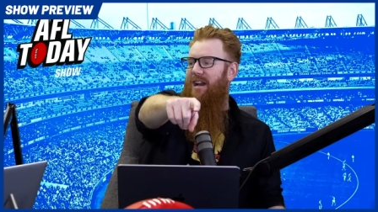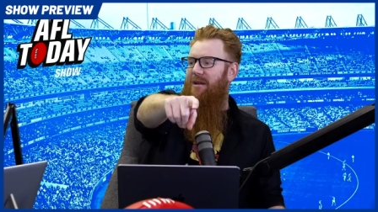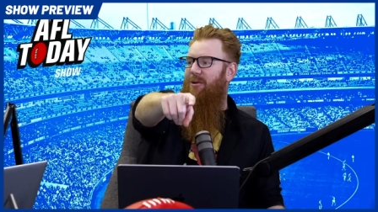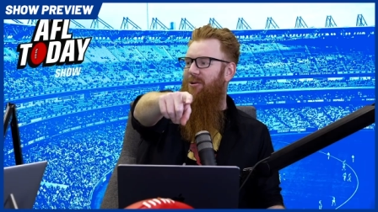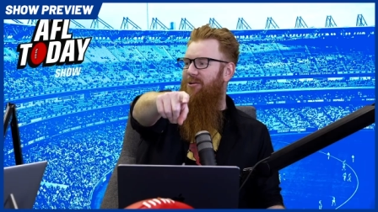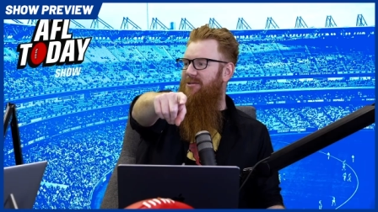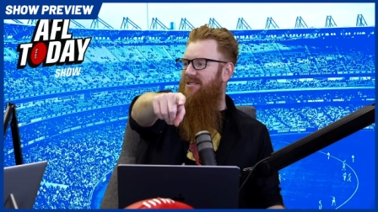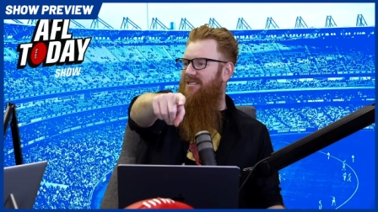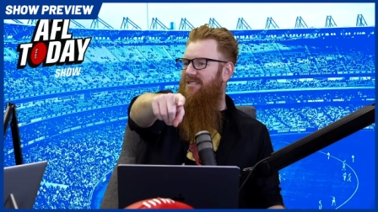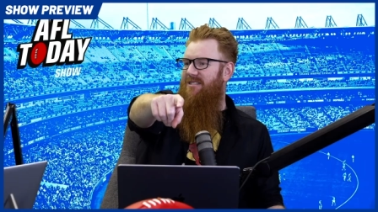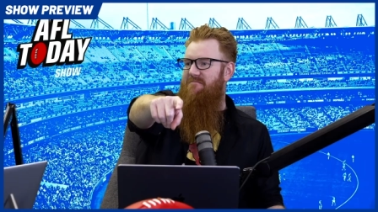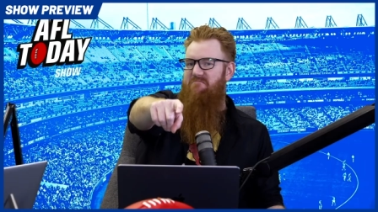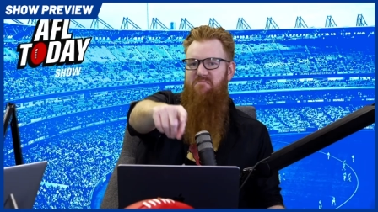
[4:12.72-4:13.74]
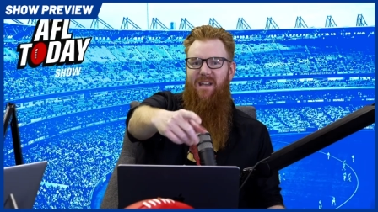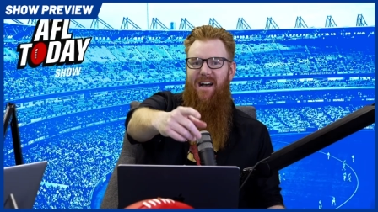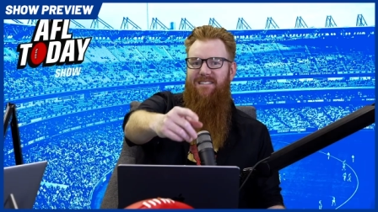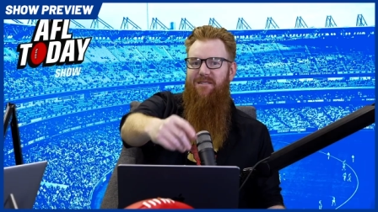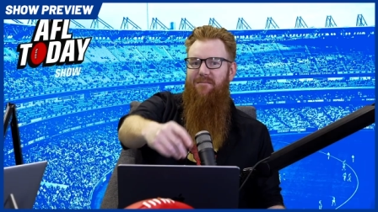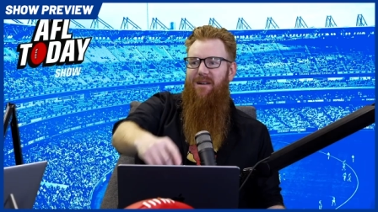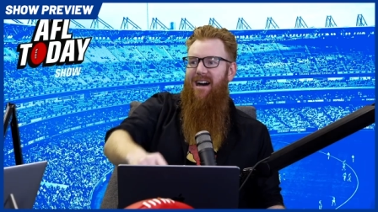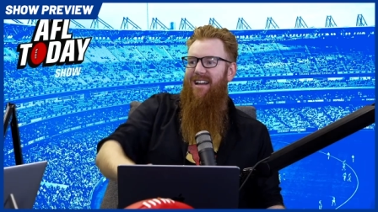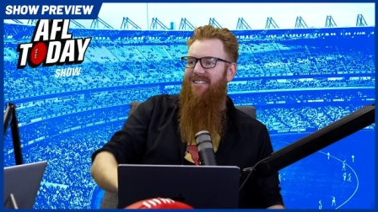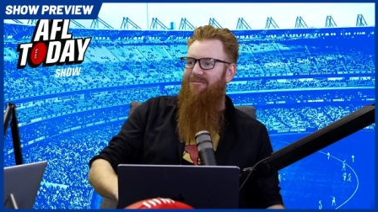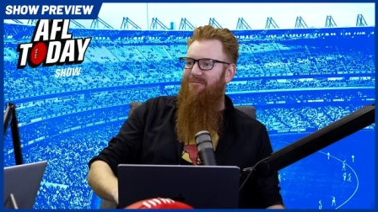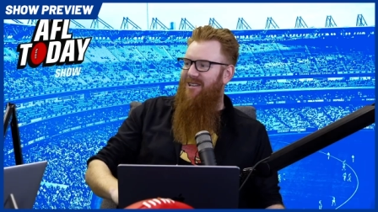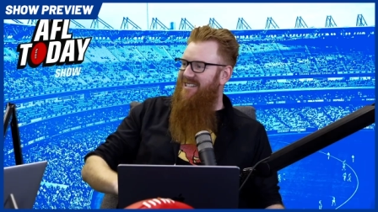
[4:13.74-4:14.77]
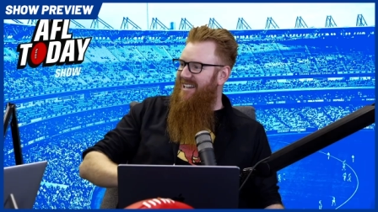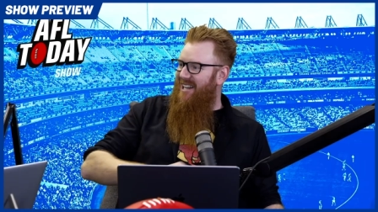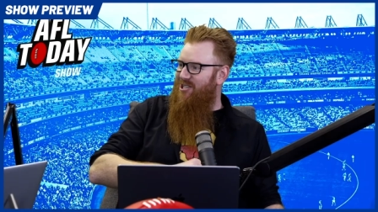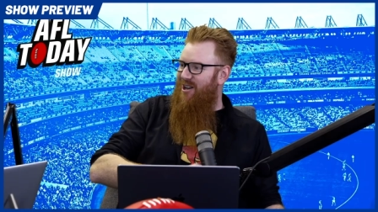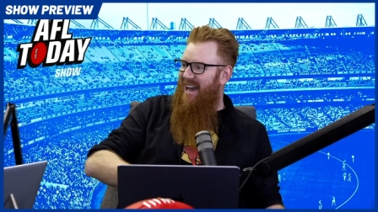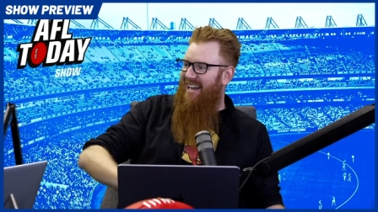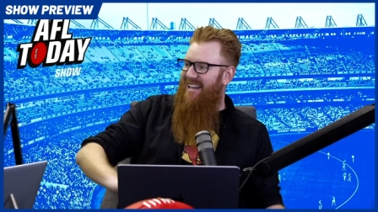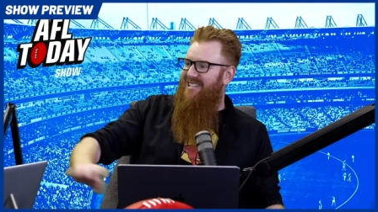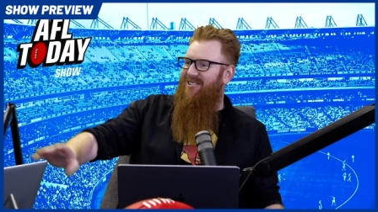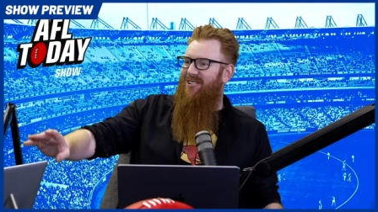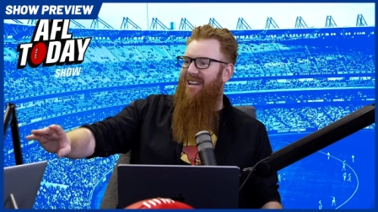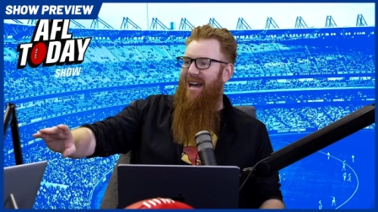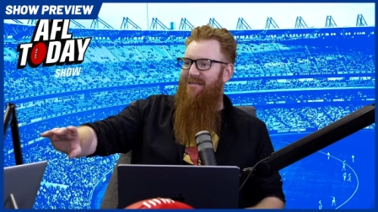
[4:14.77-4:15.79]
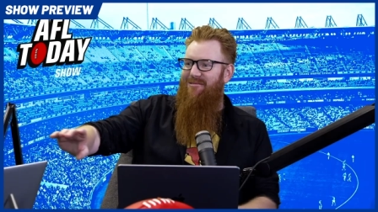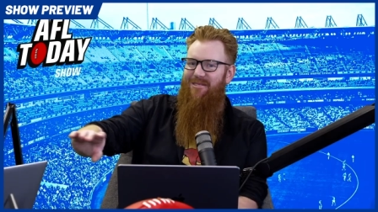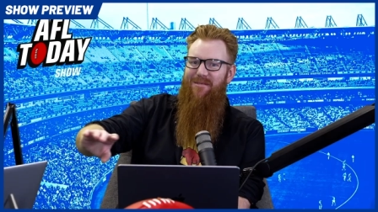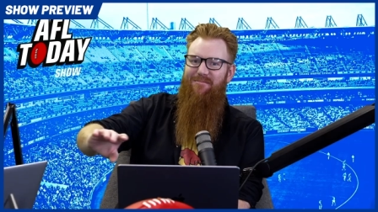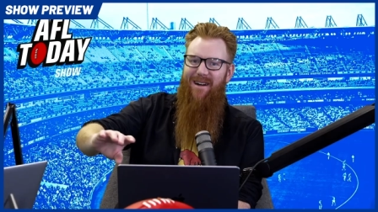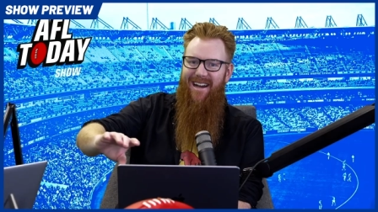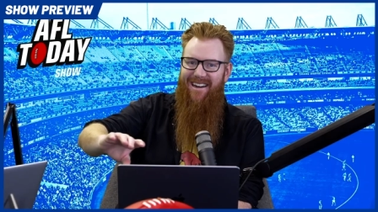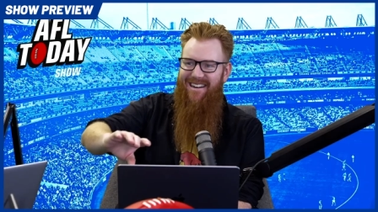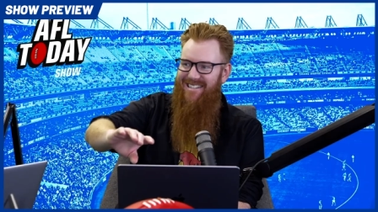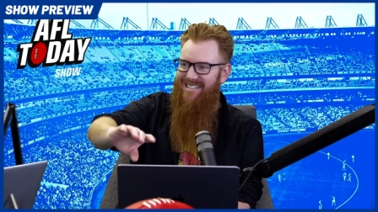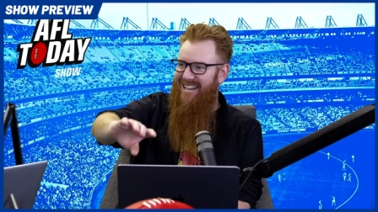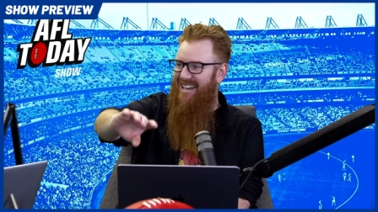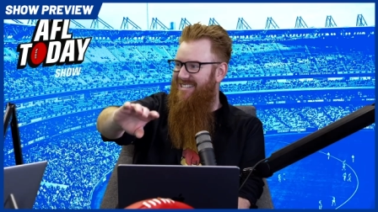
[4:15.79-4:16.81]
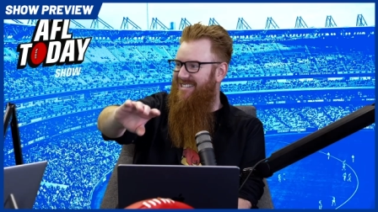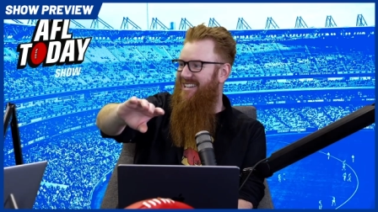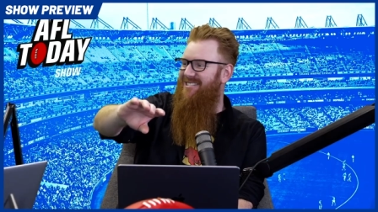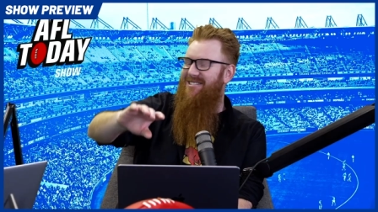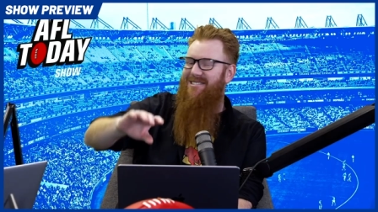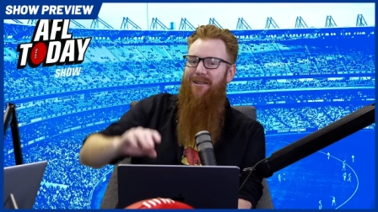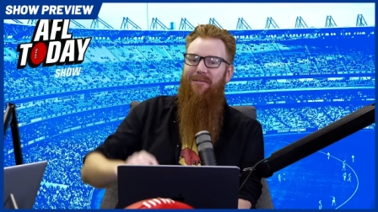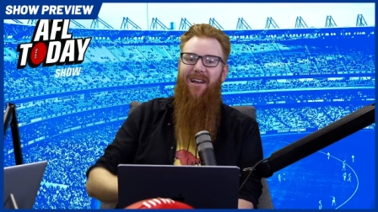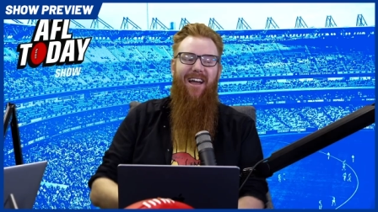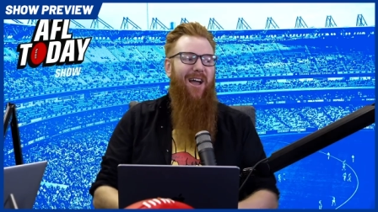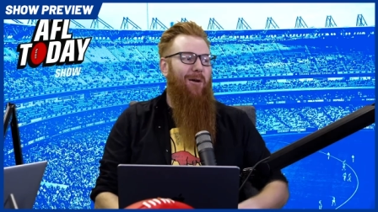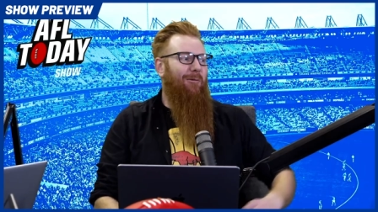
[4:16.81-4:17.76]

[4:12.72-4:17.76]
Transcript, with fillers: balls? Dustin Martin. We're just going to drag his good name through the mud in his last season or something. Oh.